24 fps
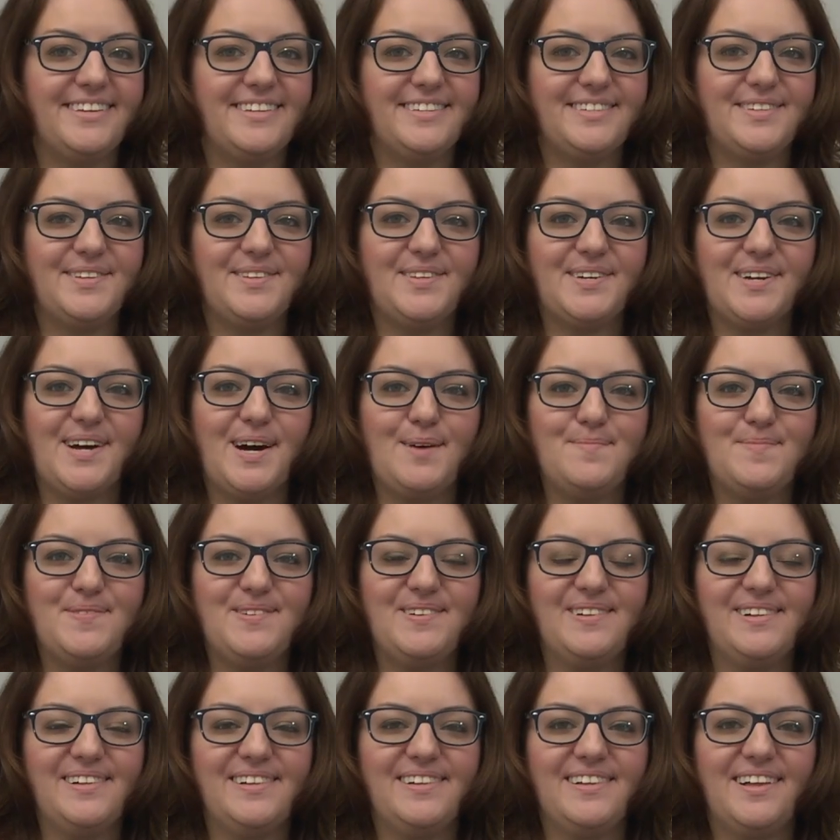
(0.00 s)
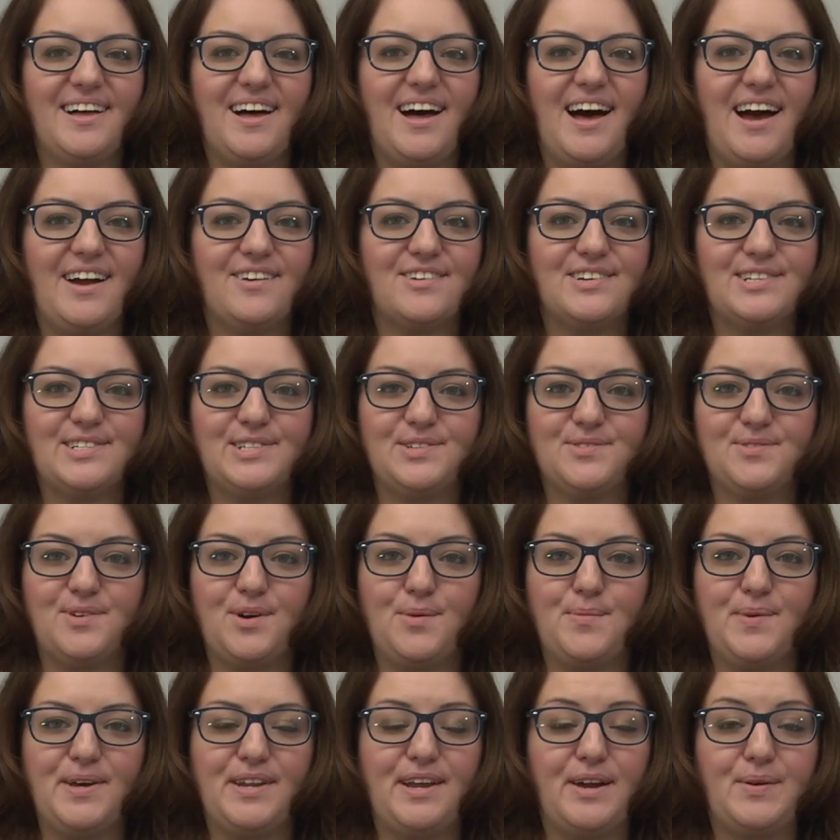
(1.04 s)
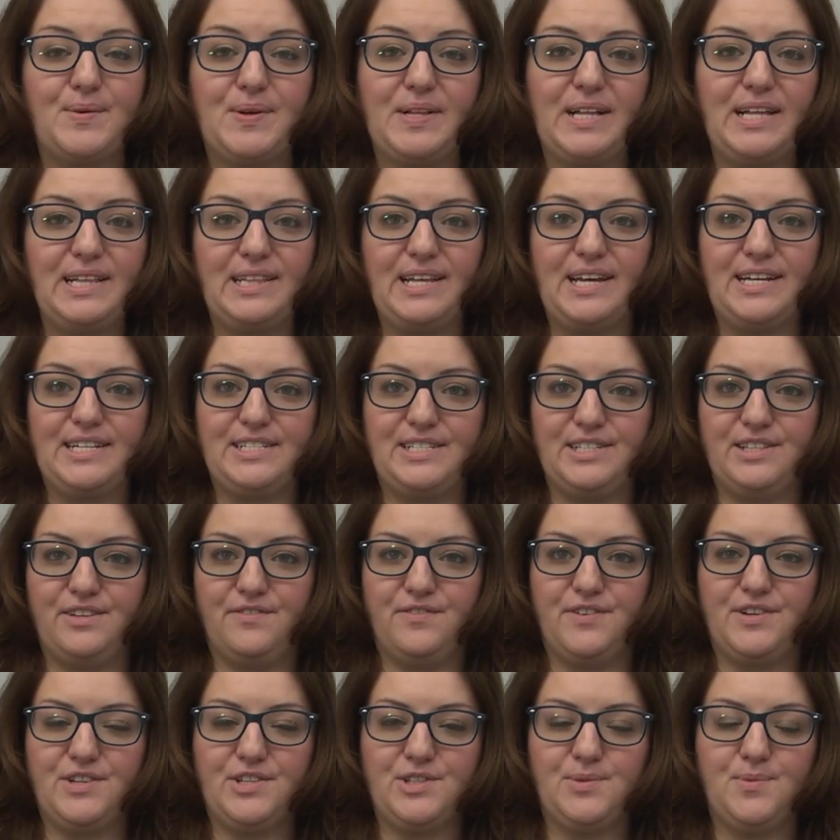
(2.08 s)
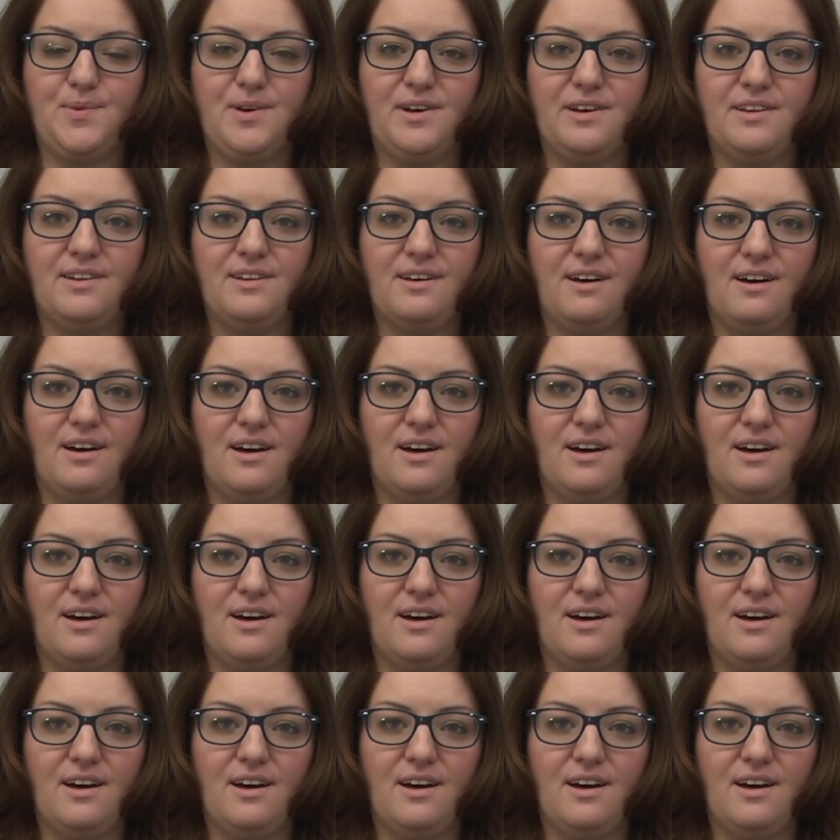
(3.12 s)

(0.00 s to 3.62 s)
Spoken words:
So the couple, Iris and Roman, I really liked in the first one,